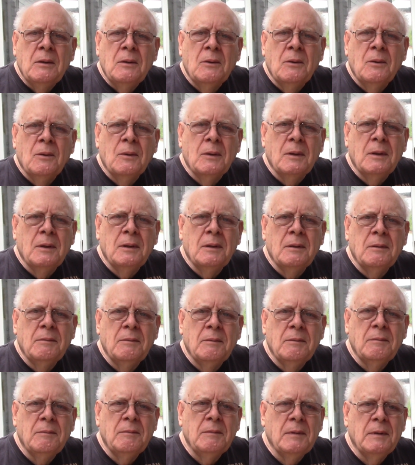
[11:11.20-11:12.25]
or
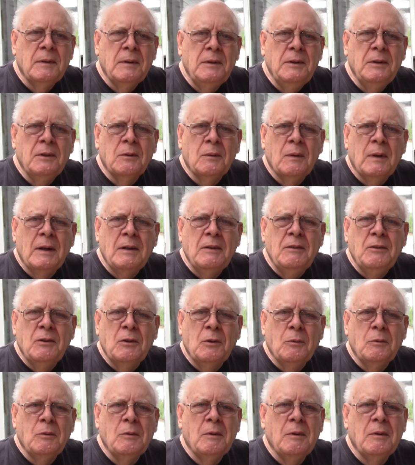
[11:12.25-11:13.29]

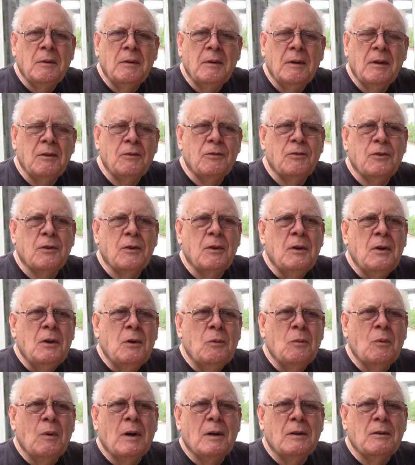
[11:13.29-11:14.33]
unknown
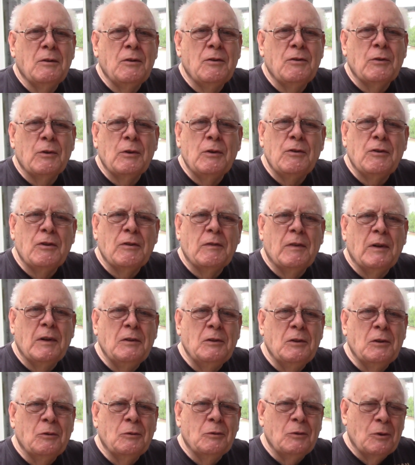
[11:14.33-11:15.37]
water source of
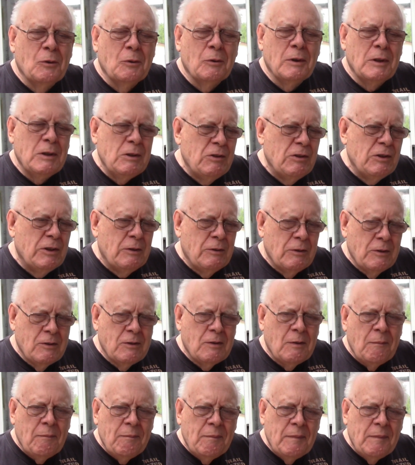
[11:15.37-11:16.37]
unknown origins.